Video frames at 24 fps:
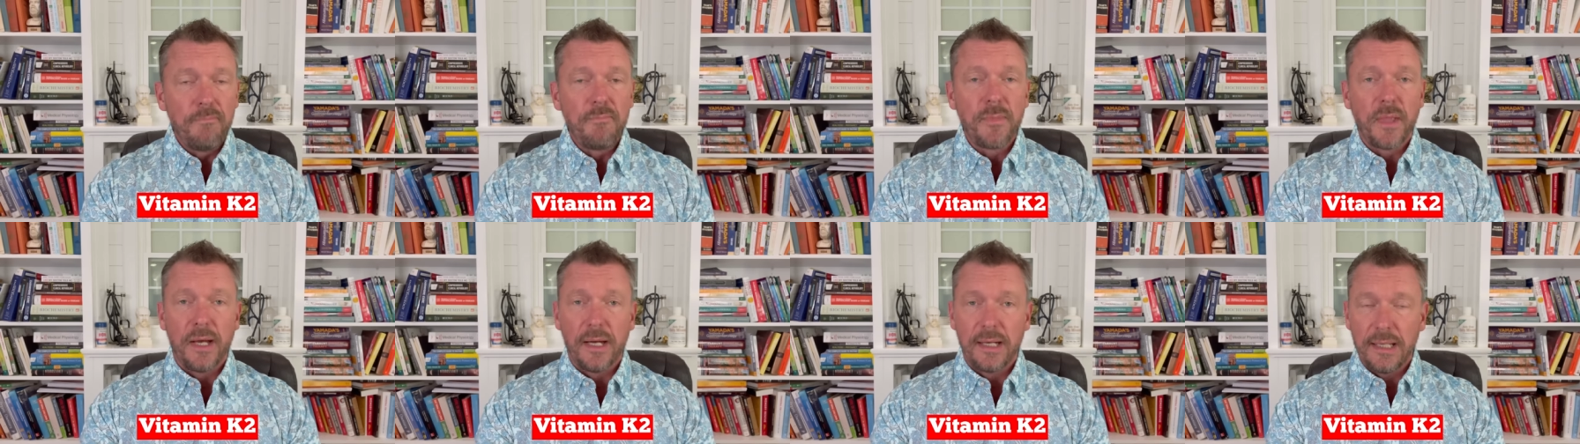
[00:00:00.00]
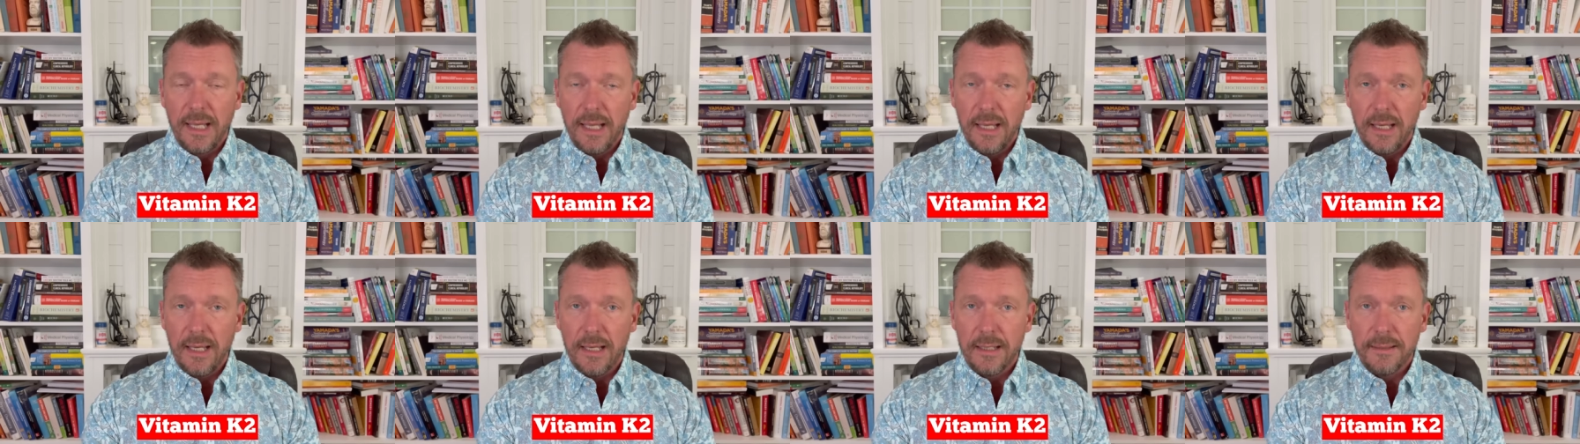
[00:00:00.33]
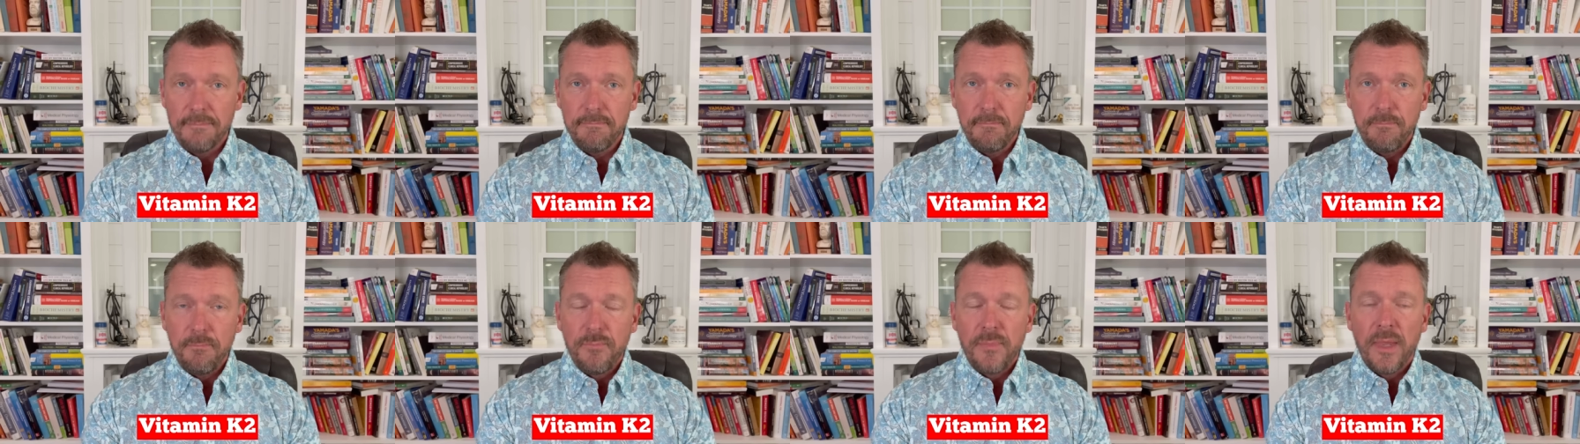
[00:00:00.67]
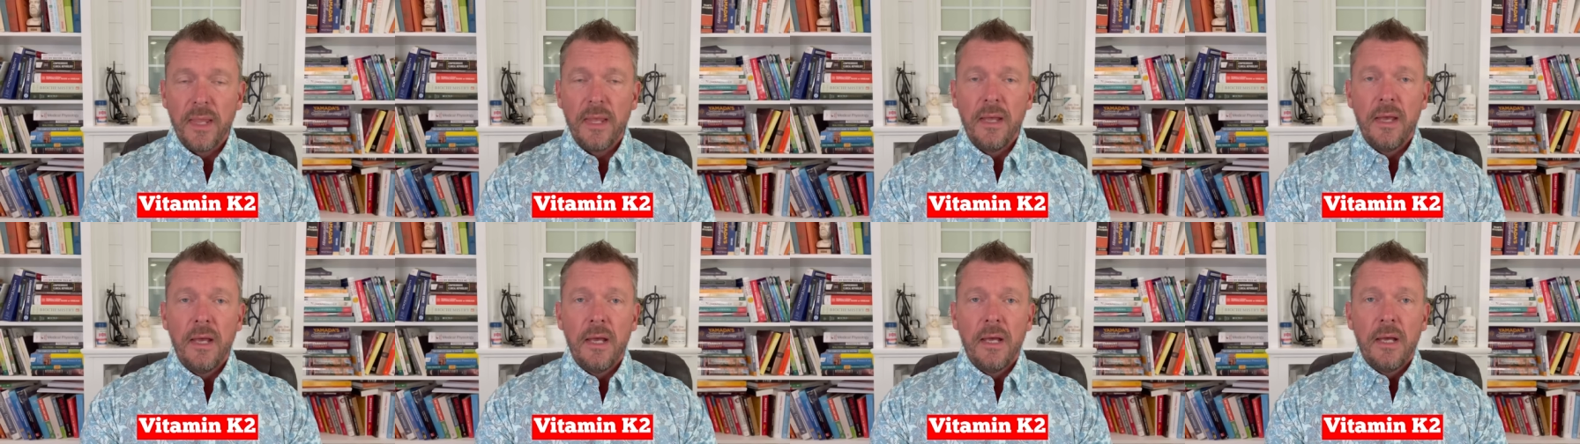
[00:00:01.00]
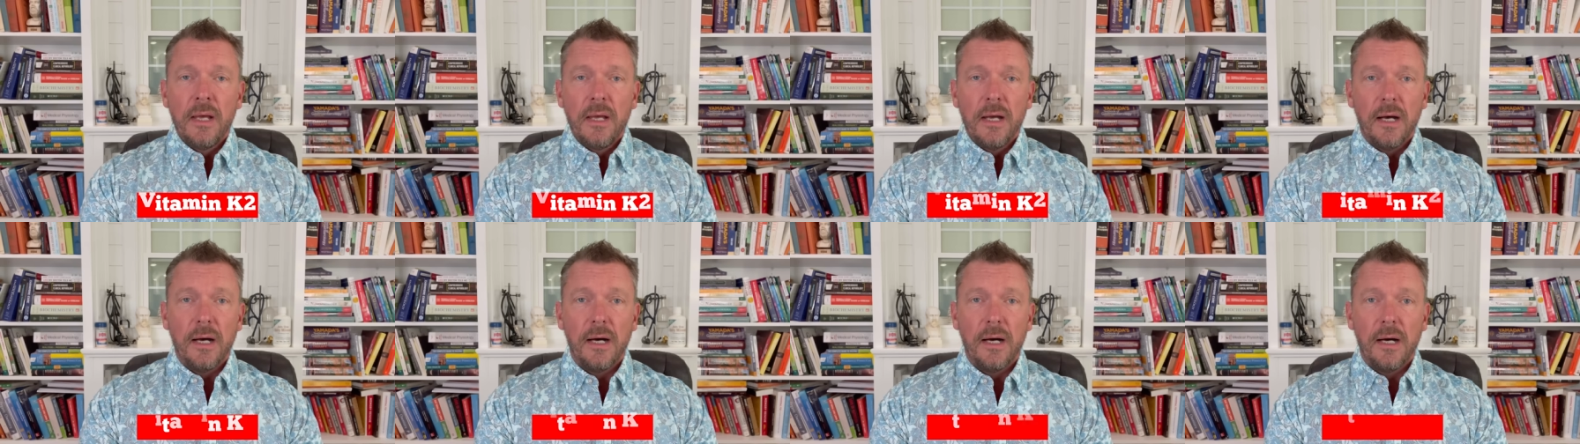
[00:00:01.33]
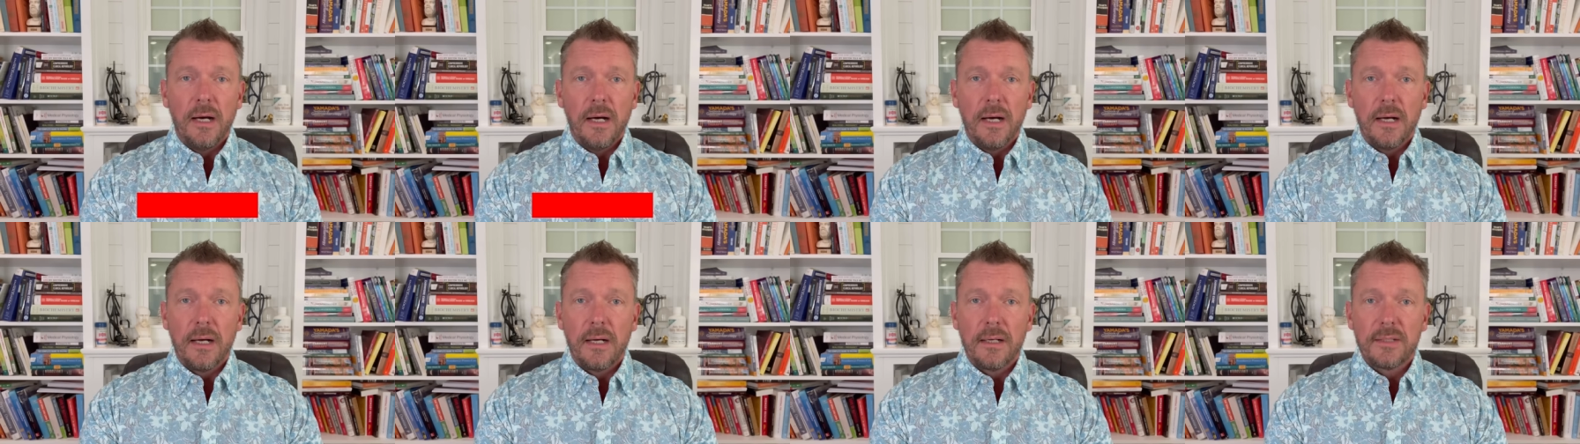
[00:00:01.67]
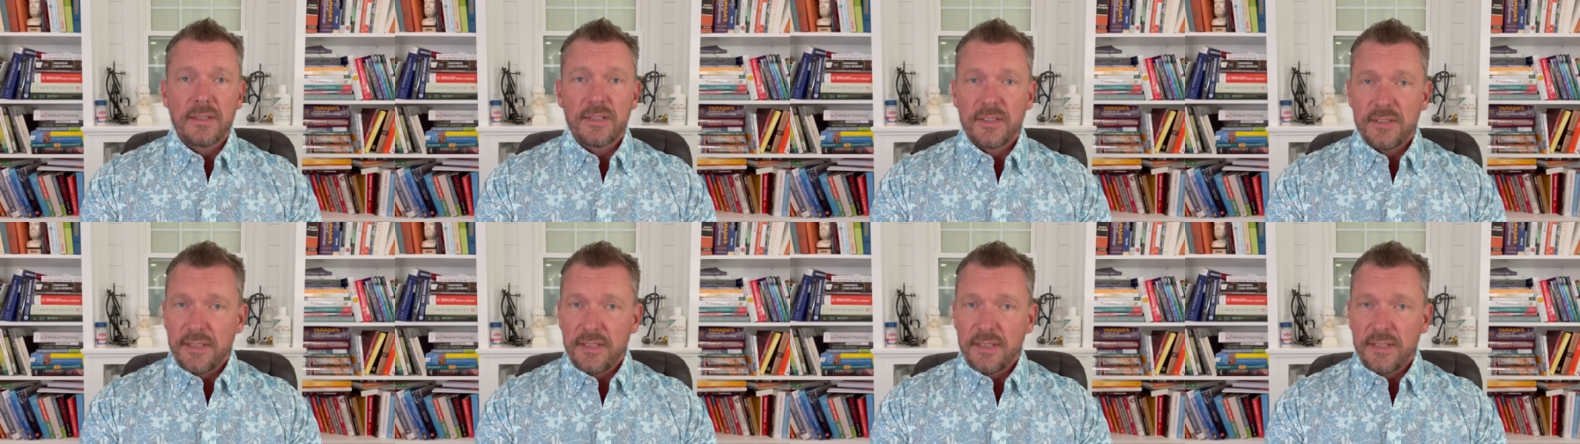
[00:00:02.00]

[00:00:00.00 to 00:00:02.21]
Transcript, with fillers: Again, uh,